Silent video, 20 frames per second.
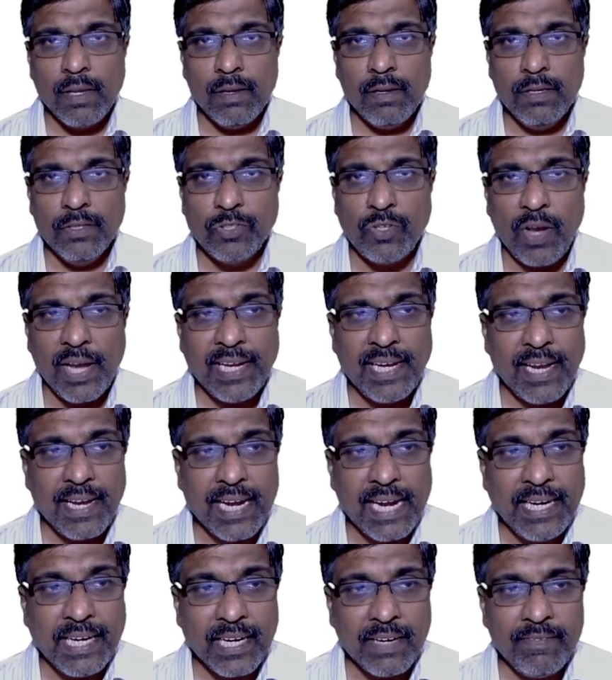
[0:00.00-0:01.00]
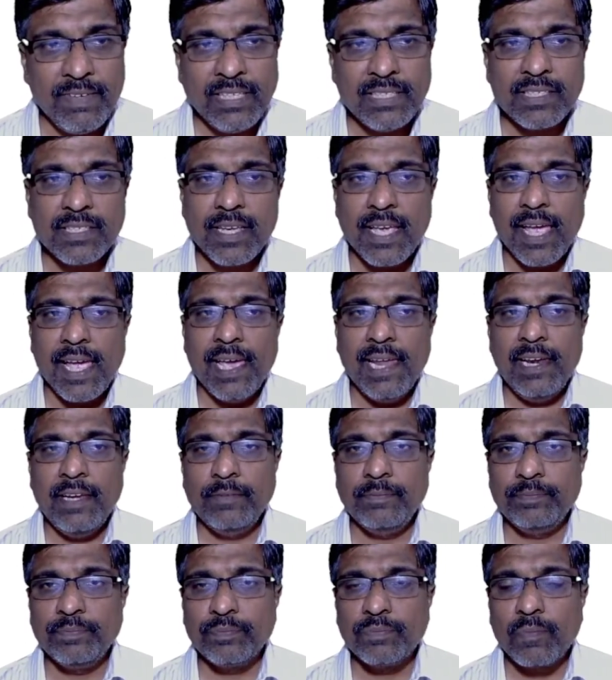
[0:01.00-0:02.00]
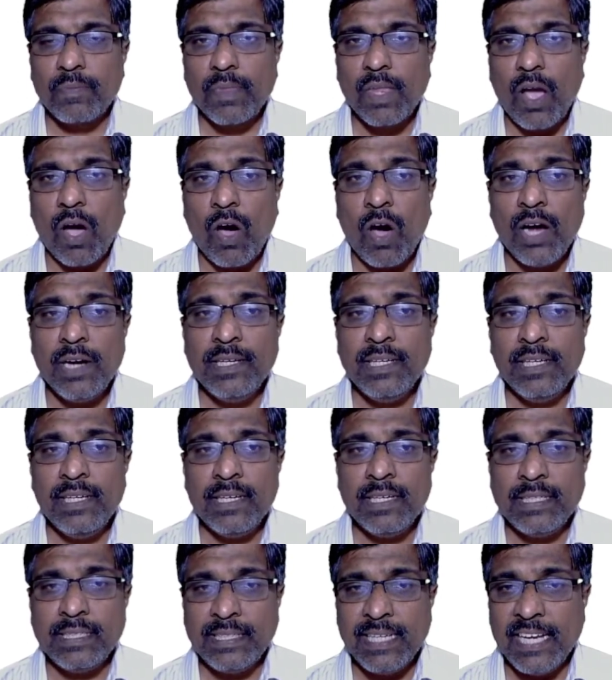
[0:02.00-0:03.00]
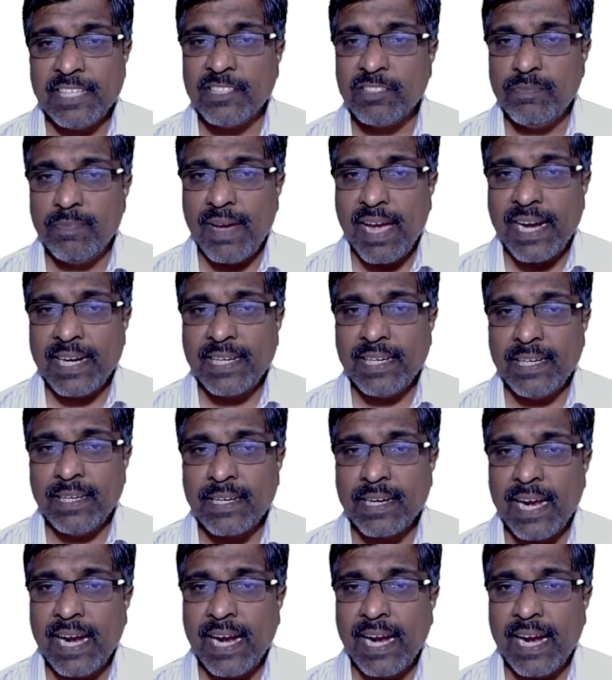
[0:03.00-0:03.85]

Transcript: So in interval scale, order does matter